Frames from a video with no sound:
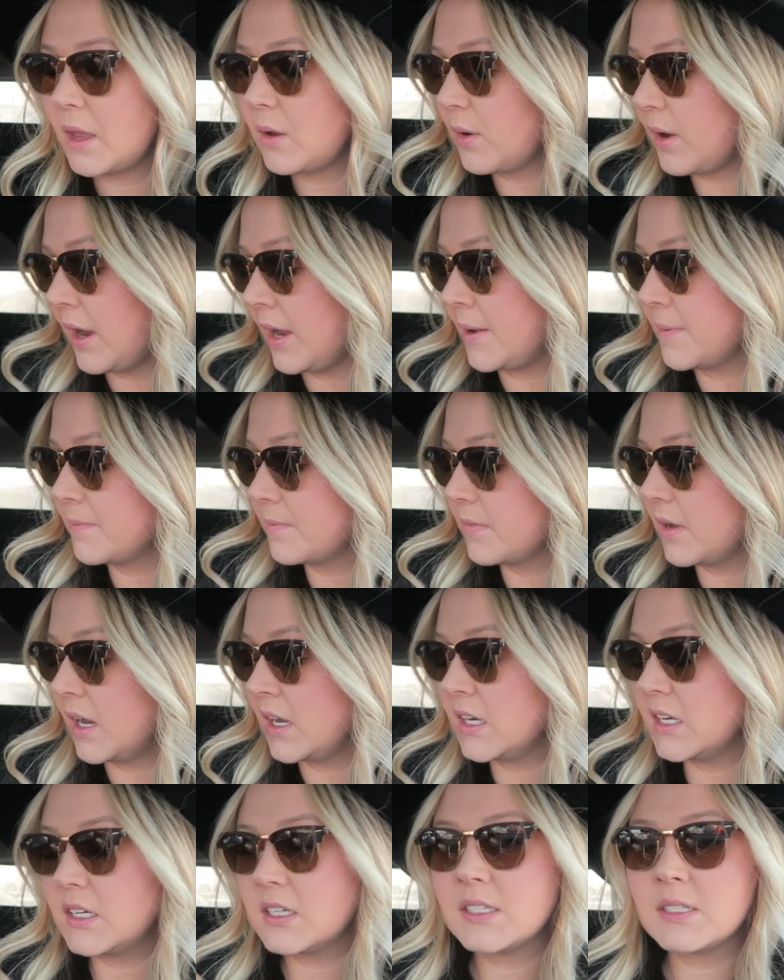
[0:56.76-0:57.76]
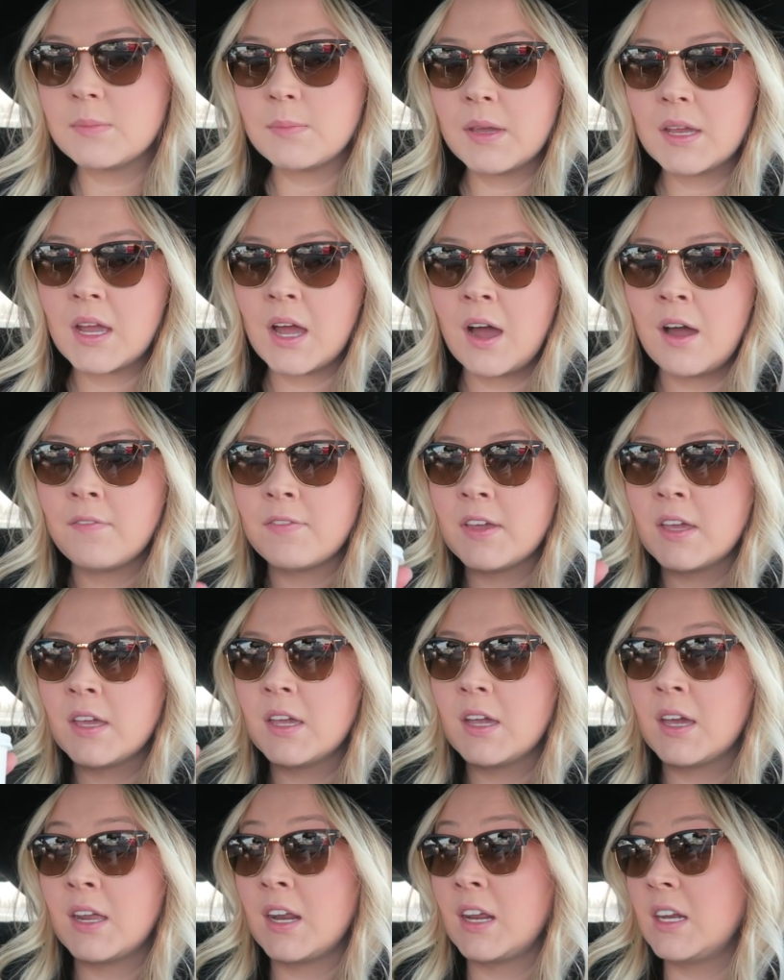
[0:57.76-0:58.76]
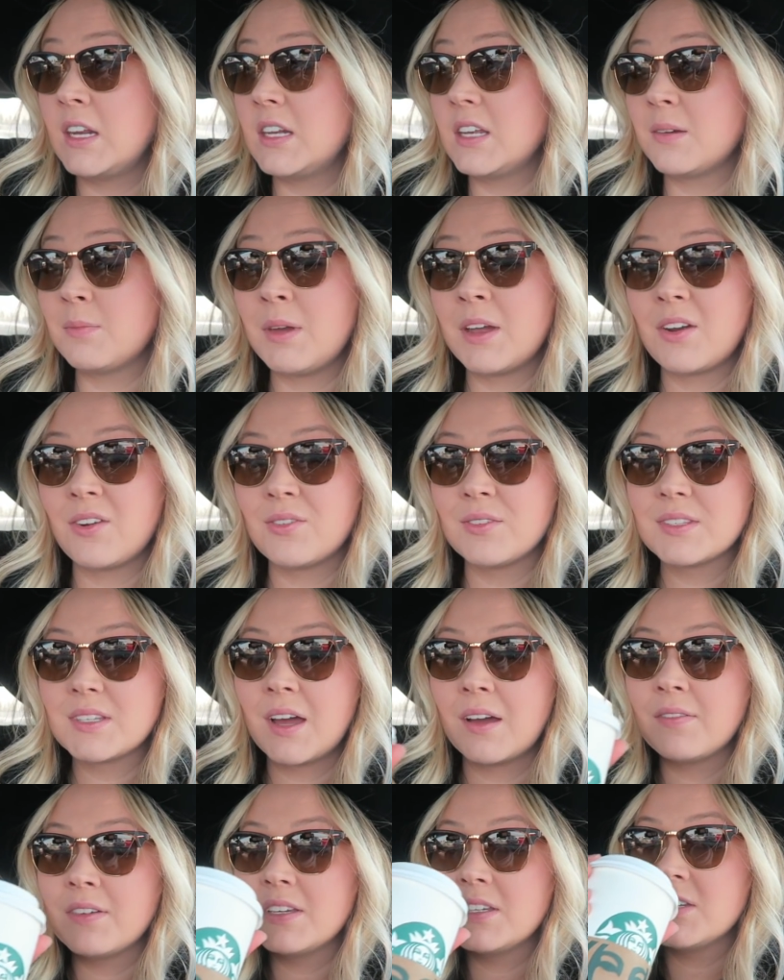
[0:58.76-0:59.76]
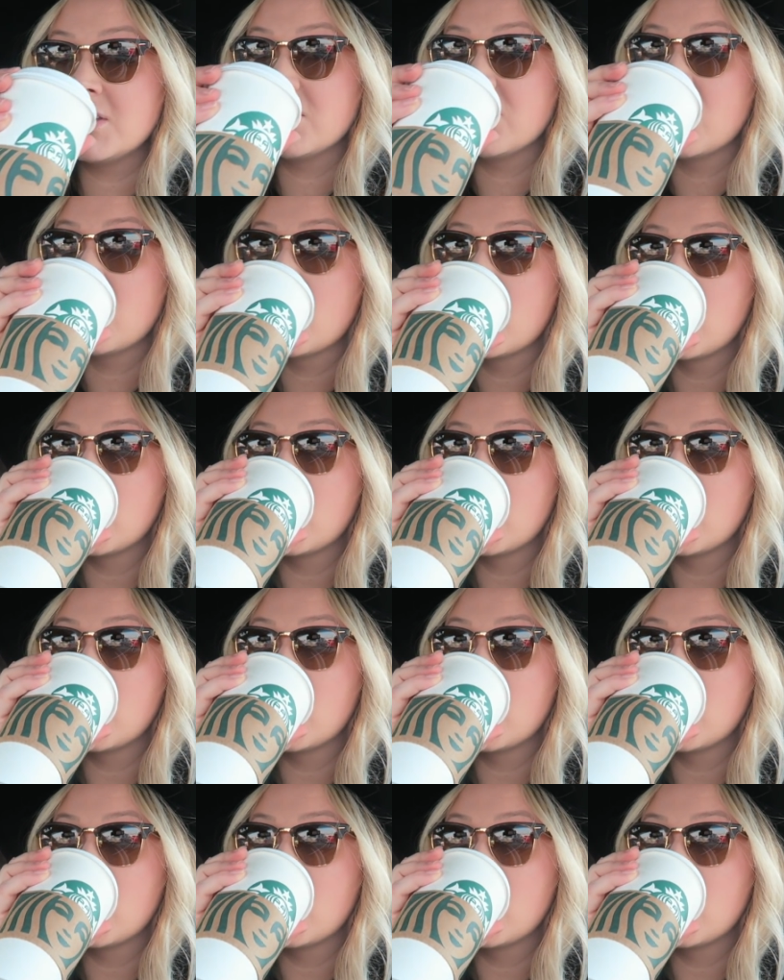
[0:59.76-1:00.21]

Okay, I need to sip my coffee, and I need to get my girls coffee too.